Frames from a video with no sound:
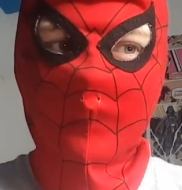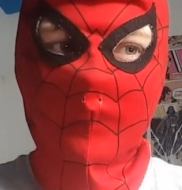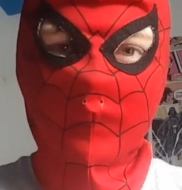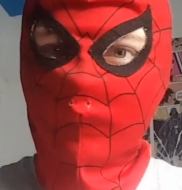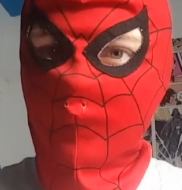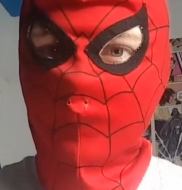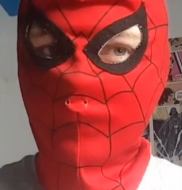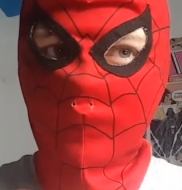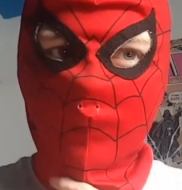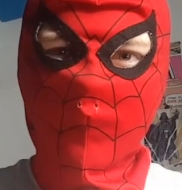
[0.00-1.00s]
I loved
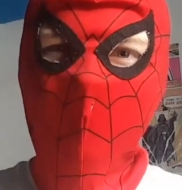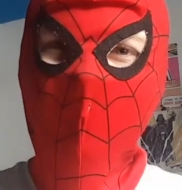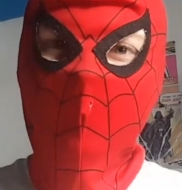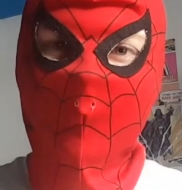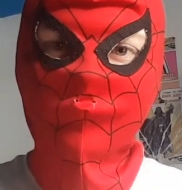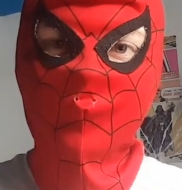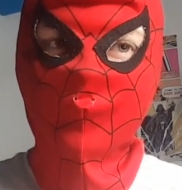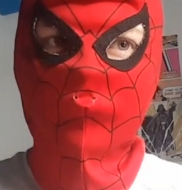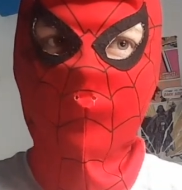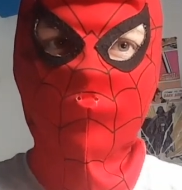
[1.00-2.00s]
it. The way the movie wrapped
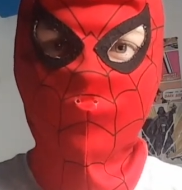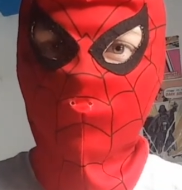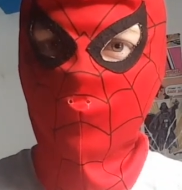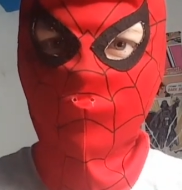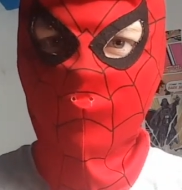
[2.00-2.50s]
itself up was also